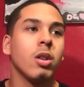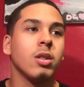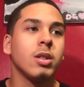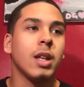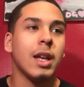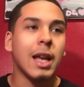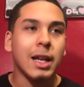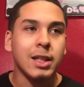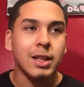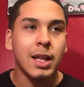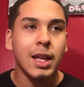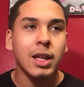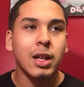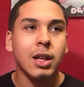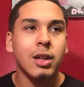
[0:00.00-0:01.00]
the next
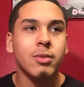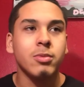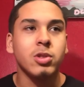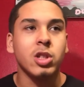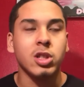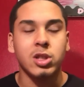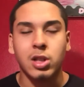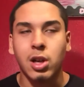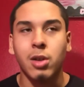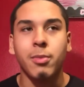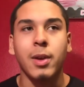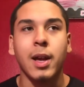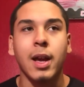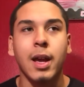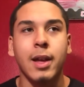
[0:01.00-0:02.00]
day comes, just tell
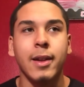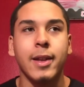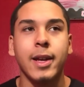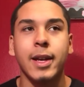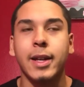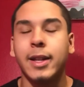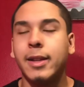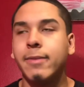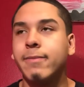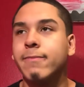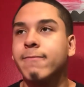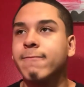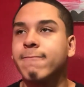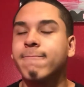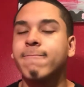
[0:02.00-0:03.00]
me, and then
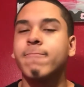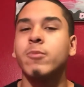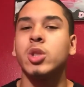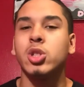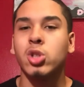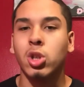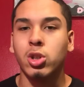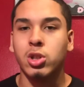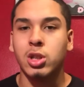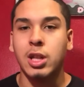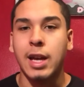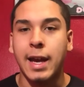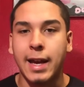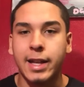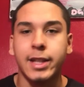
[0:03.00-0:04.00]
we talked to the
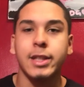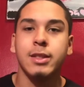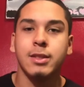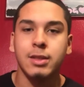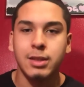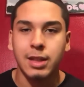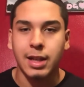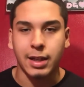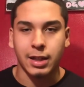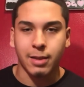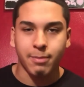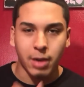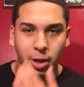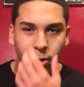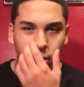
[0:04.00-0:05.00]
head like
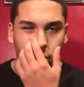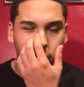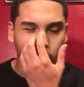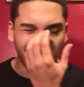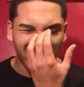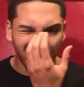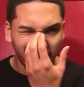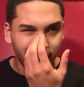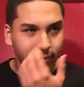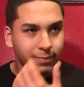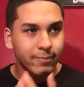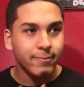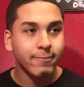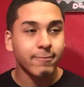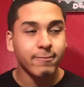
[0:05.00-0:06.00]
about her.
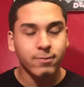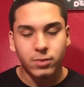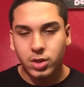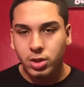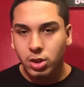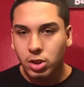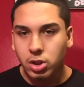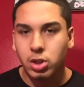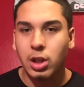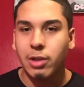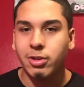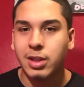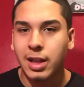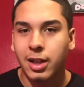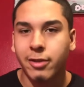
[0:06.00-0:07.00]
So I
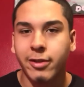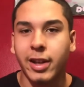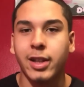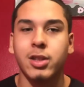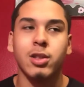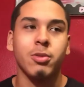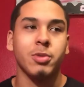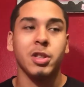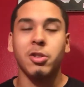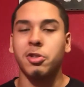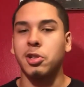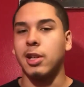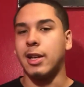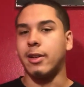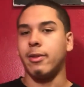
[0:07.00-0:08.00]
was like, alright, so we all
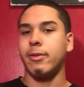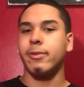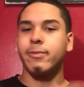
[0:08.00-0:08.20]
left,